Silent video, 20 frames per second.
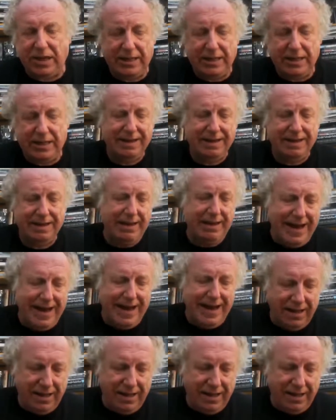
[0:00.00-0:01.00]
And
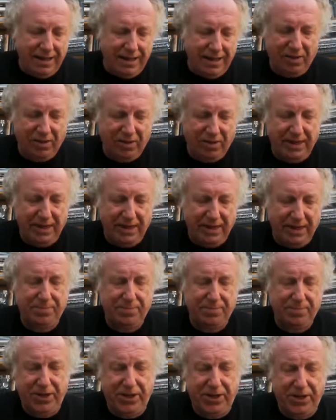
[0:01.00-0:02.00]
anything else on top of that is
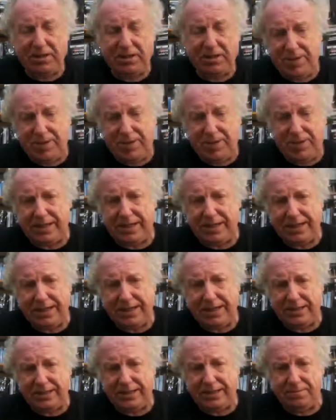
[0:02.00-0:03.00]
pure
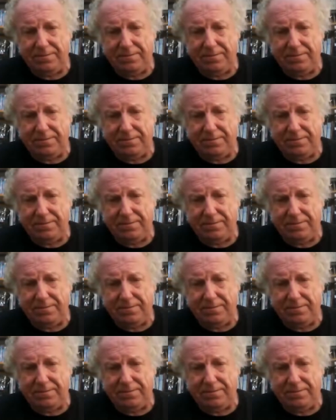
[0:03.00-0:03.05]
speculation.